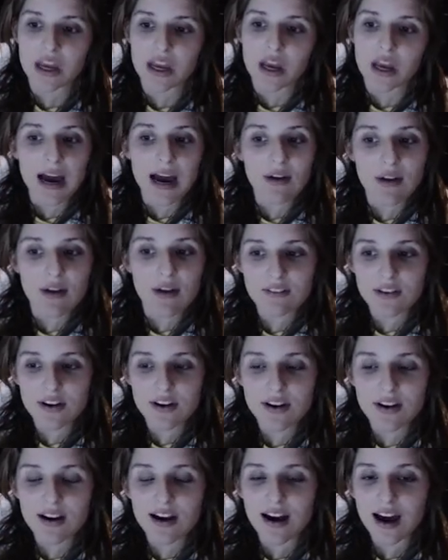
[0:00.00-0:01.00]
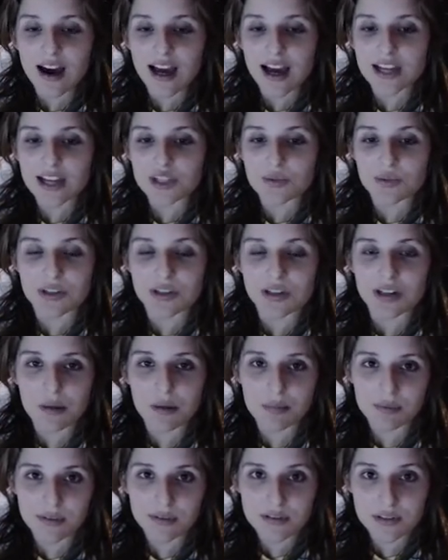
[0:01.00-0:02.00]
However, I just wanted to
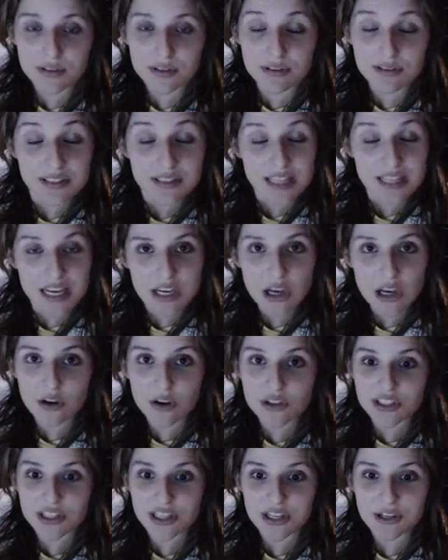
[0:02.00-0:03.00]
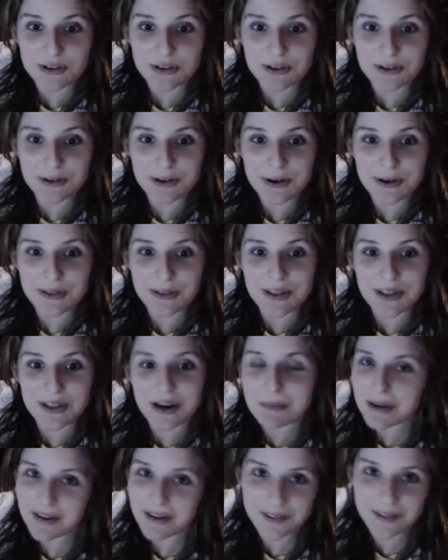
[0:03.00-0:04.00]
update y'all to let you know that
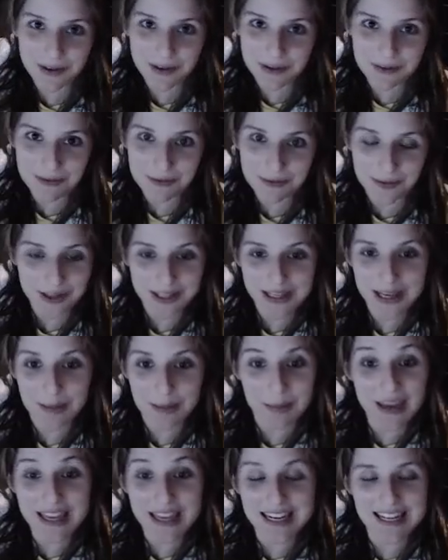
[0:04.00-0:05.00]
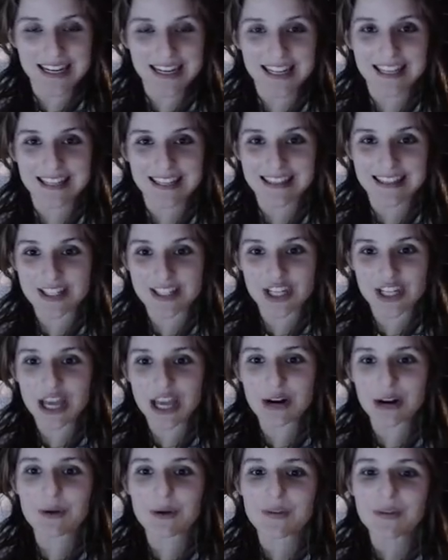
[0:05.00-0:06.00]
I'm never really abandoning the
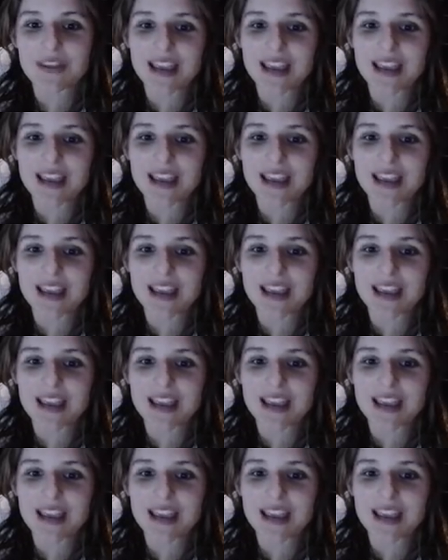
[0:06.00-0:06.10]
channel.